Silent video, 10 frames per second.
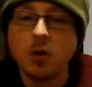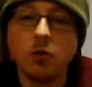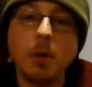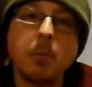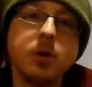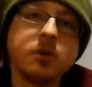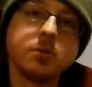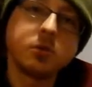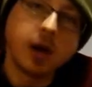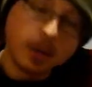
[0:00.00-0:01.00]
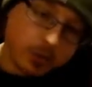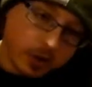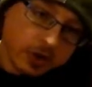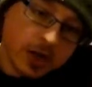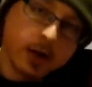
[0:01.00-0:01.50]
Remember to subscribe to
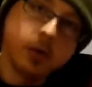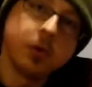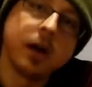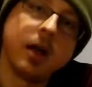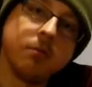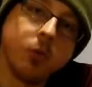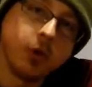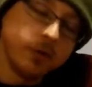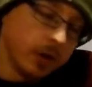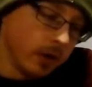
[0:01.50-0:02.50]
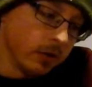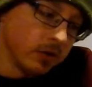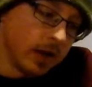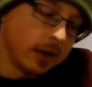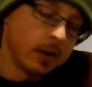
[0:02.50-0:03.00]
our channel. We're going to have more
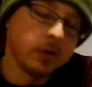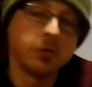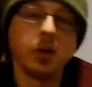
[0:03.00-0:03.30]
videos like this.